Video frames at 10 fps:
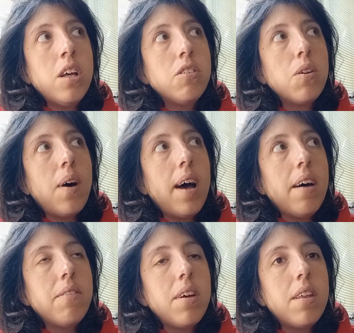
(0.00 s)
So I
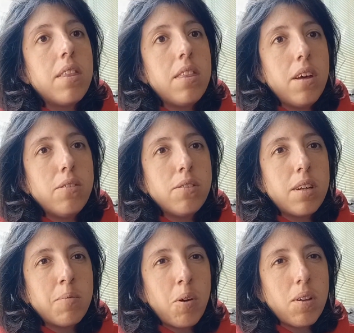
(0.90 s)
have those that
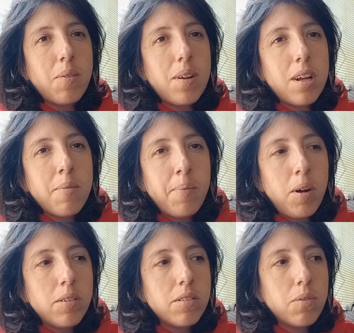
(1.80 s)
I'm currently reading. I'm
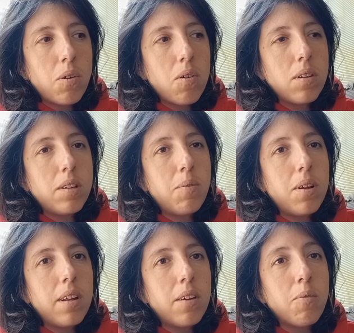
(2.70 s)
also currently
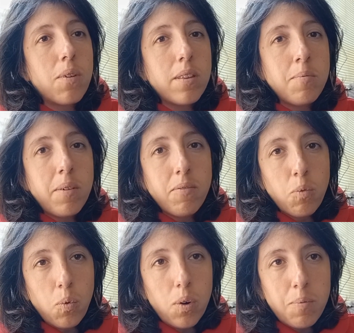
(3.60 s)
reading Rhythm of
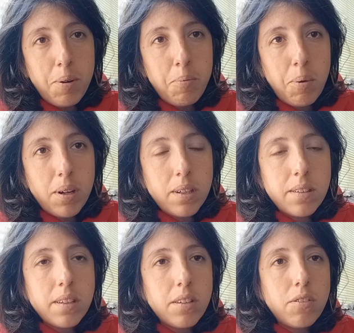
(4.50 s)
War by Brandon
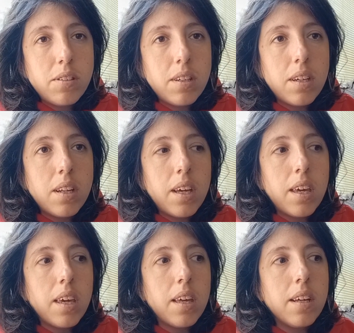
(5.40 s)
Sanderson
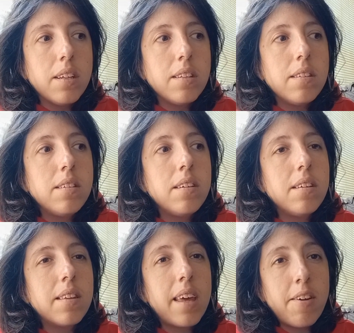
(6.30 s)
and
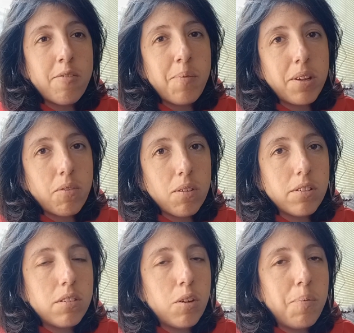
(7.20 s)
The Count of Monte
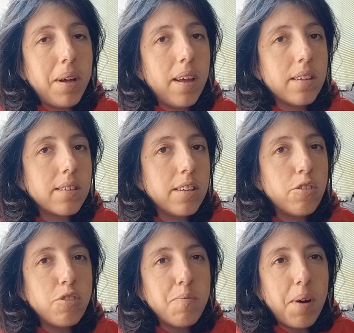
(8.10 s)
Cristo by Alexander
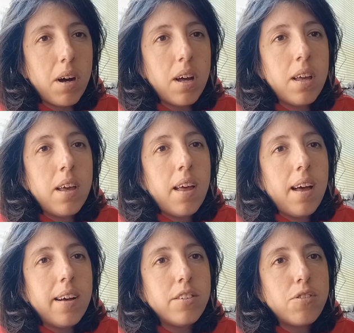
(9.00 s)
Dumas.
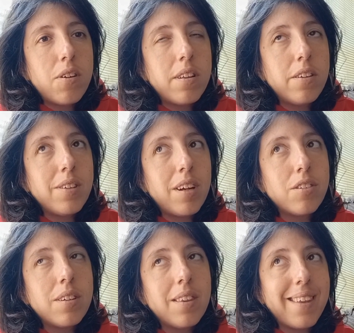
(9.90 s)
I started those
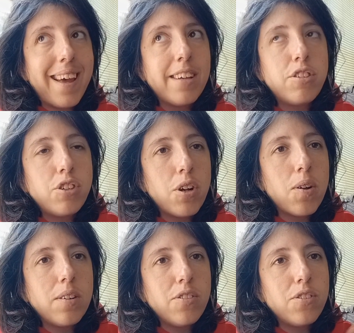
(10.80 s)
actually last year
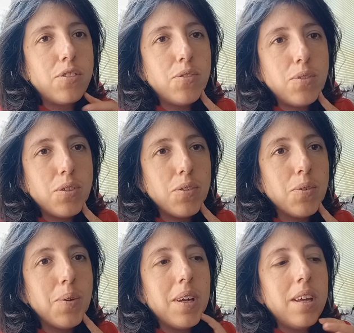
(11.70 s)
and just due
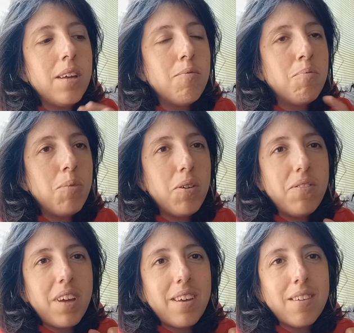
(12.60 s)
to
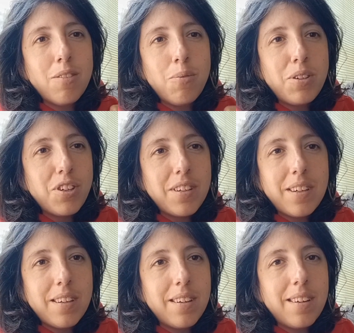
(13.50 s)
moving, which I
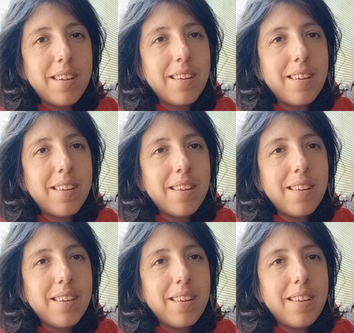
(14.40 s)
did